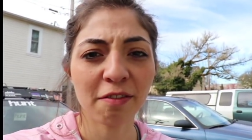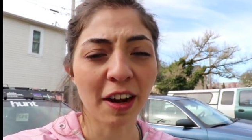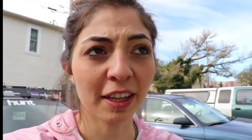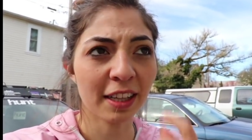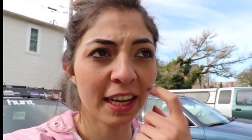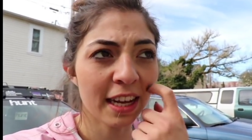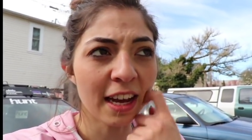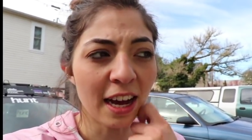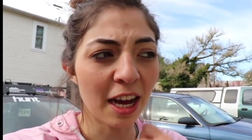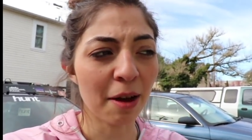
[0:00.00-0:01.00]
finally
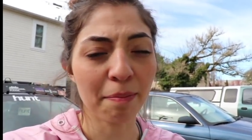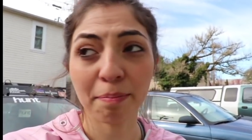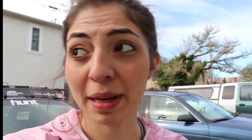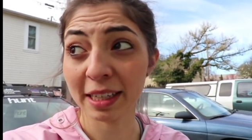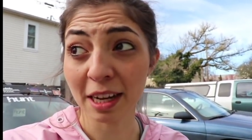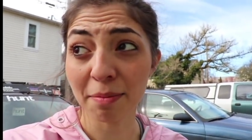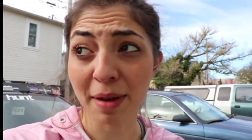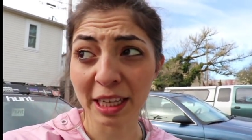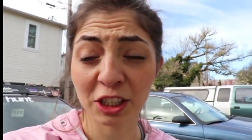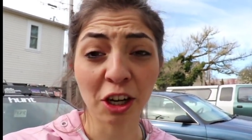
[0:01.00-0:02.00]
picked up
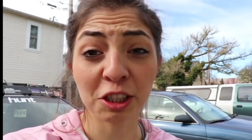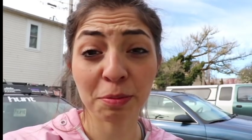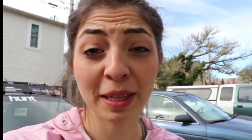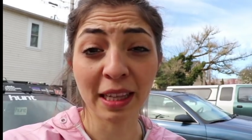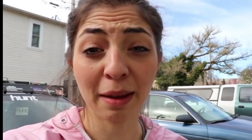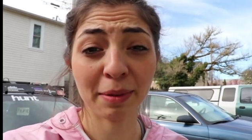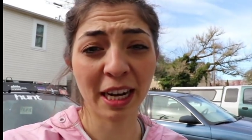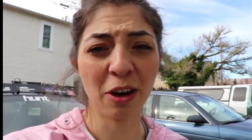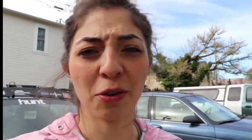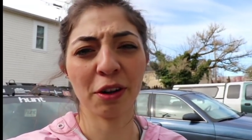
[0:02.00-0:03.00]
my Chargespeed lip that
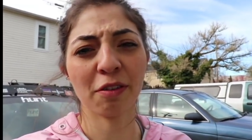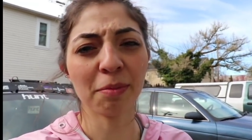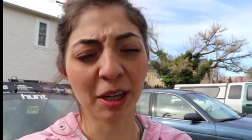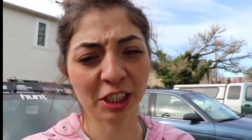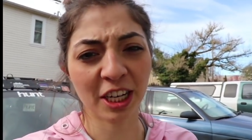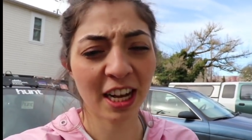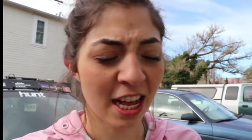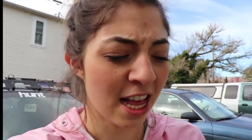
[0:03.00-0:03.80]
I ordered from Russia.